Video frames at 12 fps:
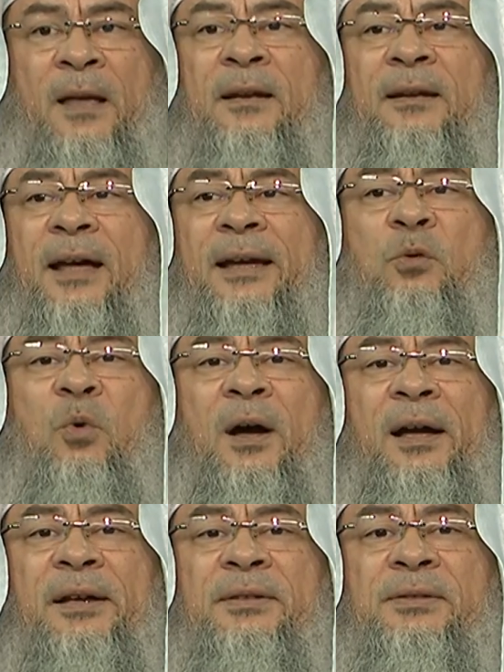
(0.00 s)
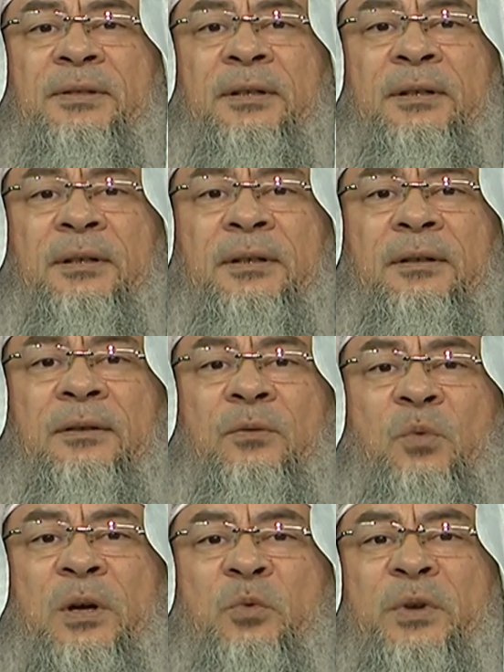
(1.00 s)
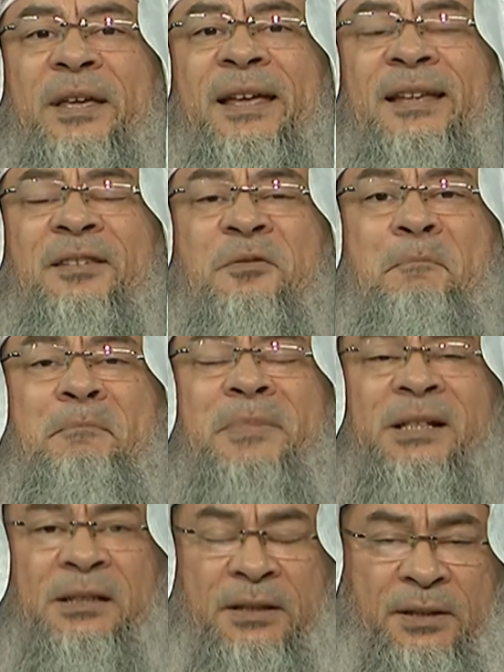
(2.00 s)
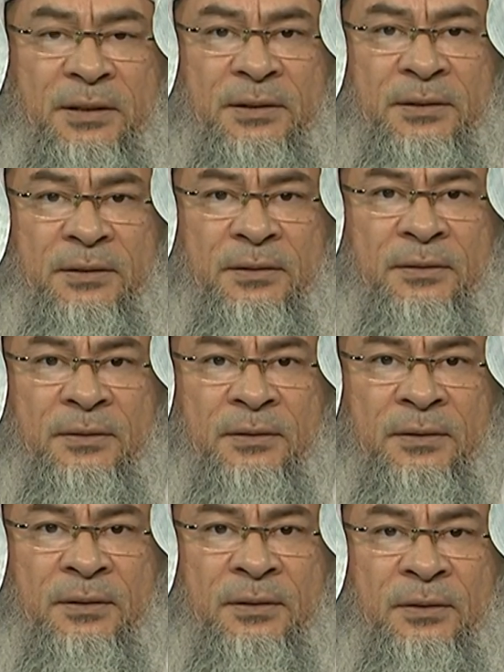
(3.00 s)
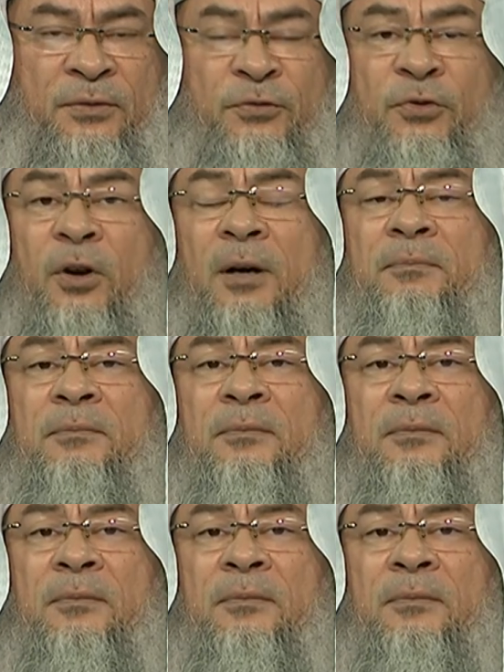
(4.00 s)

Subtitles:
Likewise, when we get milk from